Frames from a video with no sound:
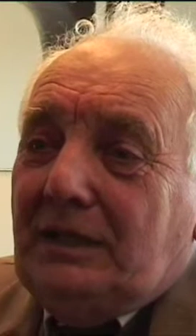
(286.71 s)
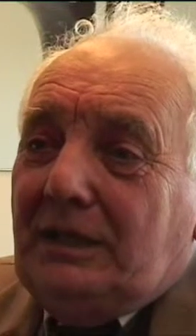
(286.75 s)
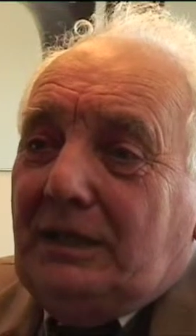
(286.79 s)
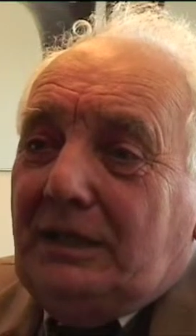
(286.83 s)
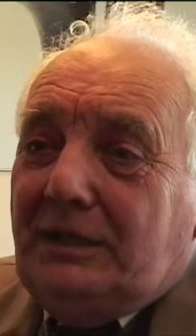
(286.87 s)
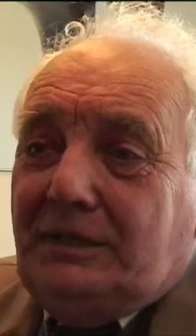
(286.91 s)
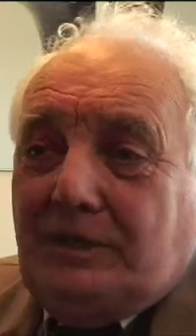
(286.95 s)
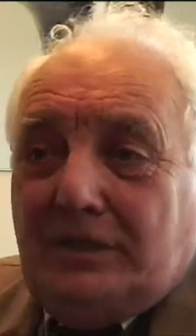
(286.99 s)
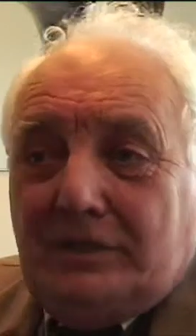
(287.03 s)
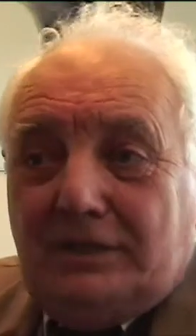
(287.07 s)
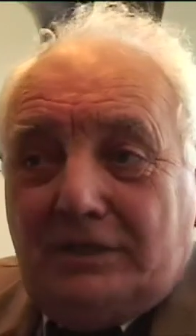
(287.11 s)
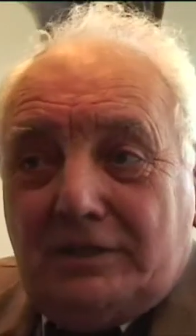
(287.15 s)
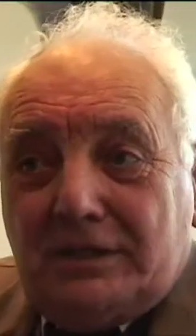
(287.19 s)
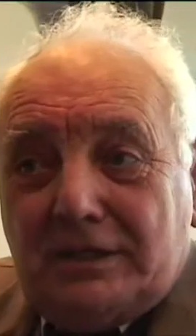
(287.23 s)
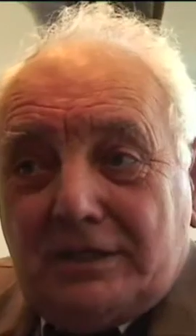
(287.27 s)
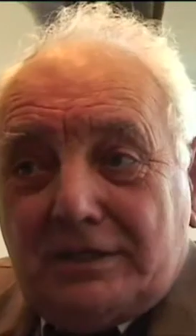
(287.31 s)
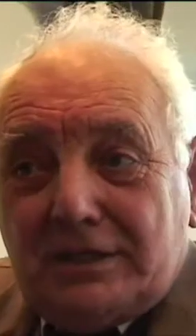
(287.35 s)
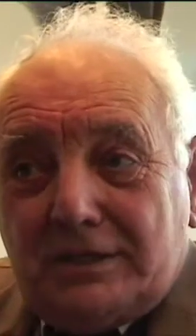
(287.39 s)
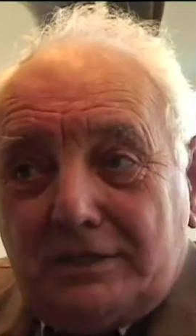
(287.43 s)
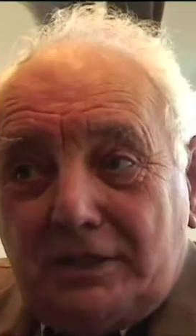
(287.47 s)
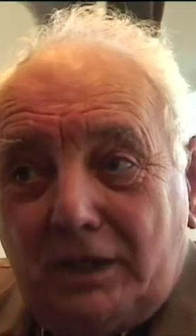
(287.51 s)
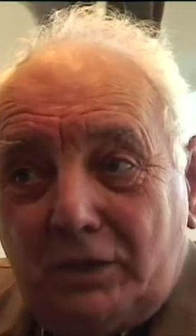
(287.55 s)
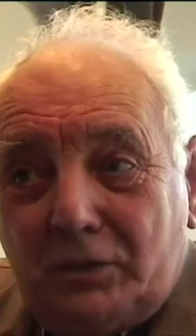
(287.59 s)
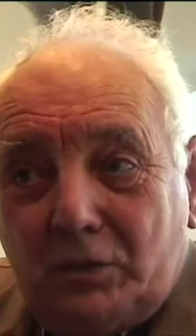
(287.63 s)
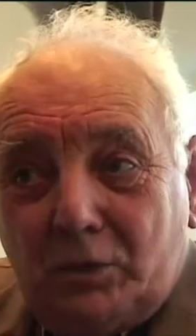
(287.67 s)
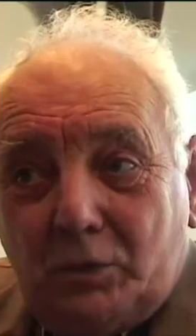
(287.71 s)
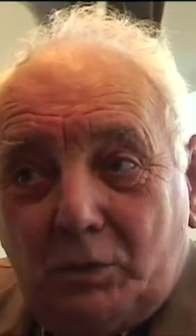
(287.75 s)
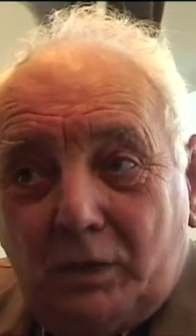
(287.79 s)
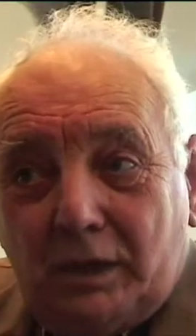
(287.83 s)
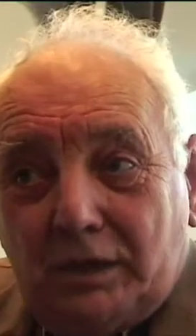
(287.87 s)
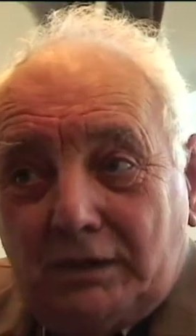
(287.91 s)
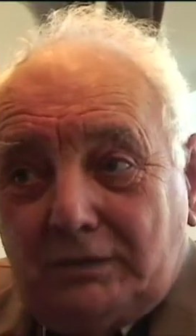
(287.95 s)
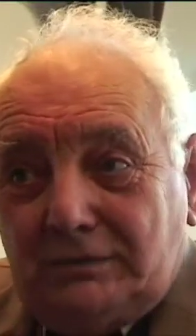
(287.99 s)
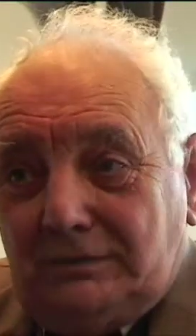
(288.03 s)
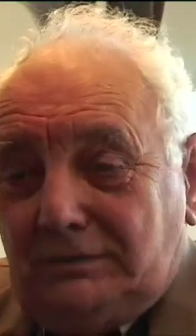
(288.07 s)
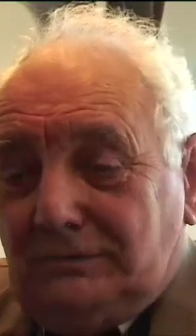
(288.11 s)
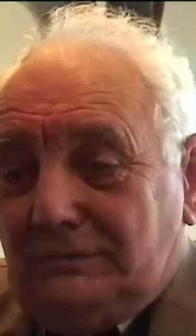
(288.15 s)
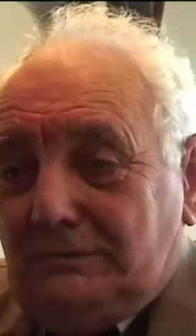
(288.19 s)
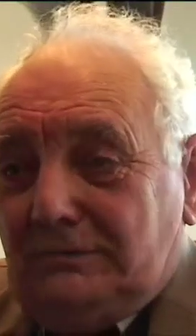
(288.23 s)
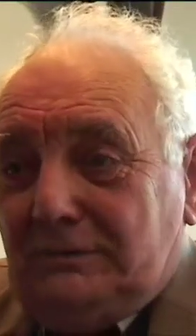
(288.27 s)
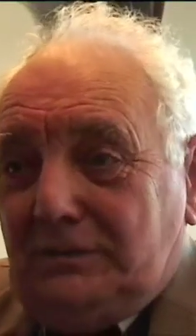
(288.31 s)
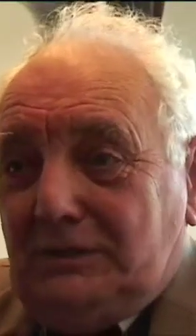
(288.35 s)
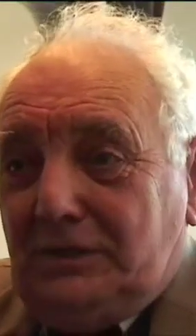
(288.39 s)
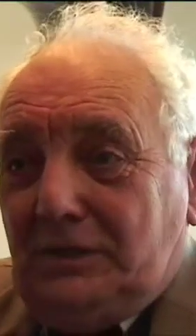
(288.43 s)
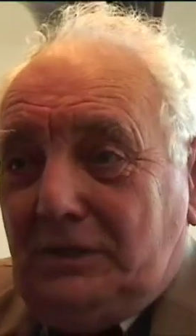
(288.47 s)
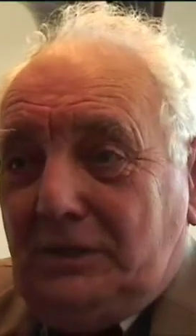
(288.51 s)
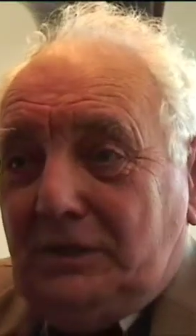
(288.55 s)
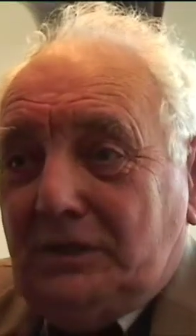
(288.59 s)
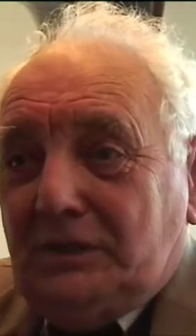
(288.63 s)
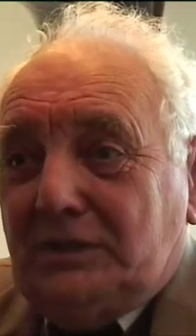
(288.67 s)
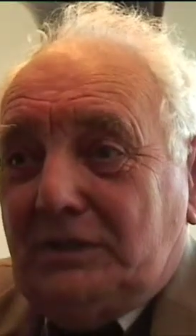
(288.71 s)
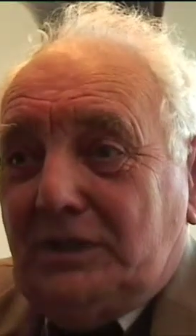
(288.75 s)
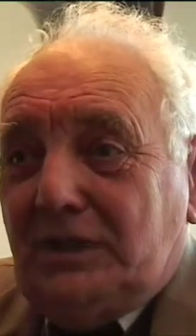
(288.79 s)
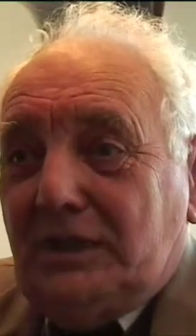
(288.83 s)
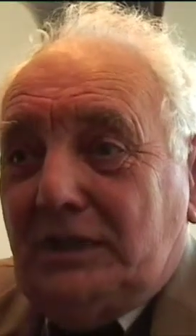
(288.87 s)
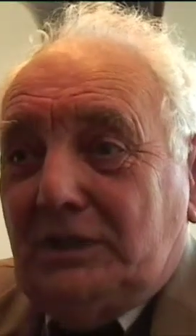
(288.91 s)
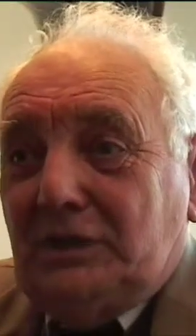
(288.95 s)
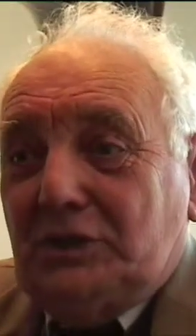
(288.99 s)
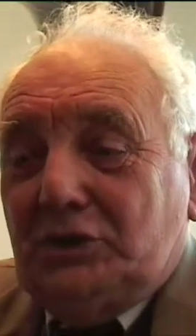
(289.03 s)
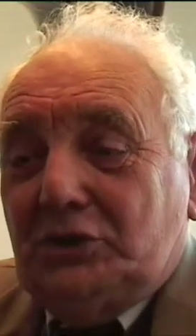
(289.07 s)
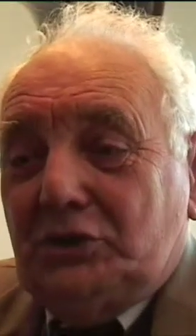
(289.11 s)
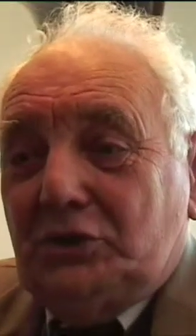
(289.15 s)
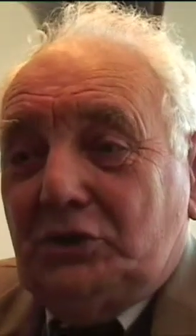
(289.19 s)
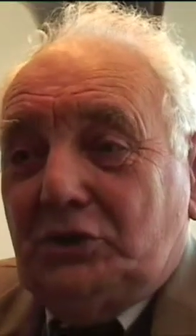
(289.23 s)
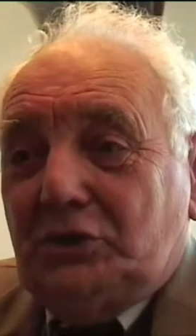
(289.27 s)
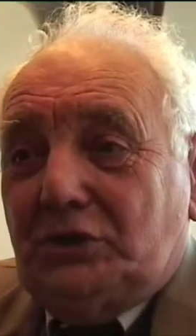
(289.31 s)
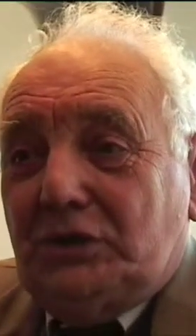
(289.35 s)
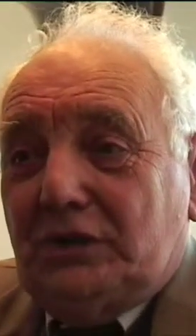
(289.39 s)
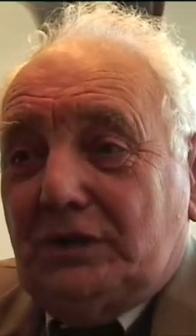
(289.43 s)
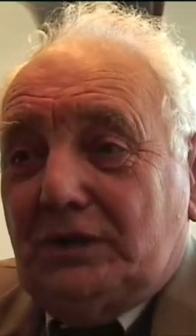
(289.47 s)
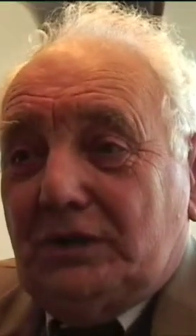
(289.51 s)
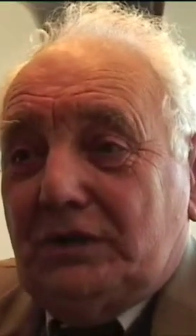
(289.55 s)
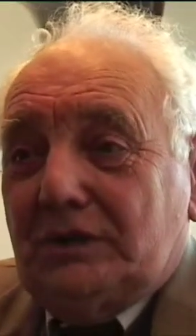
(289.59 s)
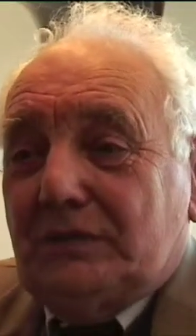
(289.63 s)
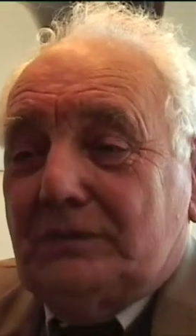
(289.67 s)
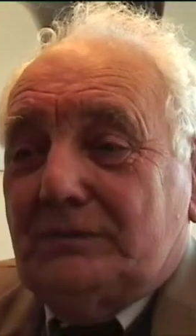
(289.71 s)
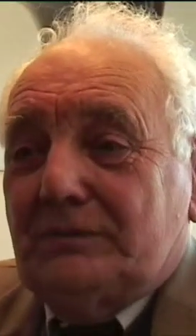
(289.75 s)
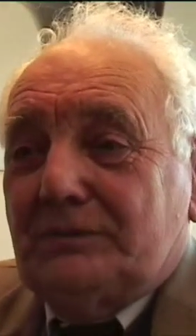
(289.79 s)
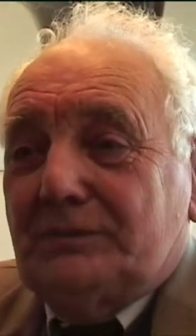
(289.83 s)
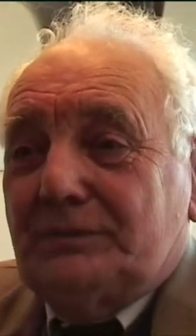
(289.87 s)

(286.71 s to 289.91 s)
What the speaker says: And then there's another one which they can take your choice.